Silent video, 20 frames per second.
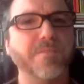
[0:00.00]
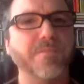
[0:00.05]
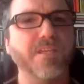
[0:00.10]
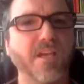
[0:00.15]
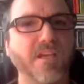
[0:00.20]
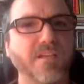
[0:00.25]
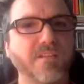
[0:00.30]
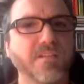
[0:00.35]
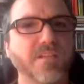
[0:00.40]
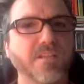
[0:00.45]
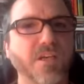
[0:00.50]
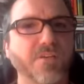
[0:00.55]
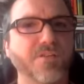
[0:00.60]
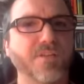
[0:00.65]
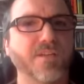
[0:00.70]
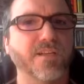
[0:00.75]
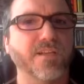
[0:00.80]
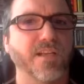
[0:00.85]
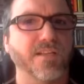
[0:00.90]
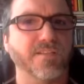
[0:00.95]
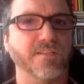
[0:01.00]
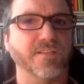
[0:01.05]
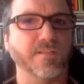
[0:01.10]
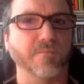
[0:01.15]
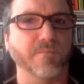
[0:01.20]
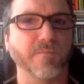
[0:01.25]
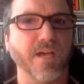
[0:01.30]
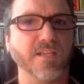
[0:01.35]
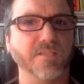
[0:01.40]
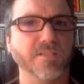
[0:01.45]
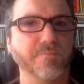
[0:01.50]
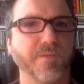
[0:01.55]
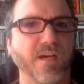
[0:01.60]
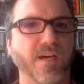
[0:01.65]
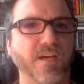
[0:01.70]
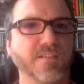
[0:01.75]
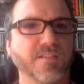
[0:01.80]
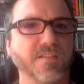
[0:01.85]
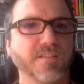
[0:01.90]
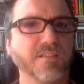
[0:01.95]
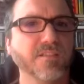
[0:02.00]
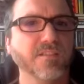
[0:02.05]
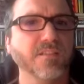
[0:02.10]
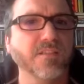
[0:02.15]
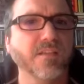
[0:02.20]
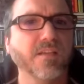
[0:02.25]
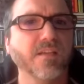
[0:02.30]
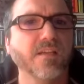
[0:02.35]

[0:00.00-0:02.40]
the idea of the classical mass party.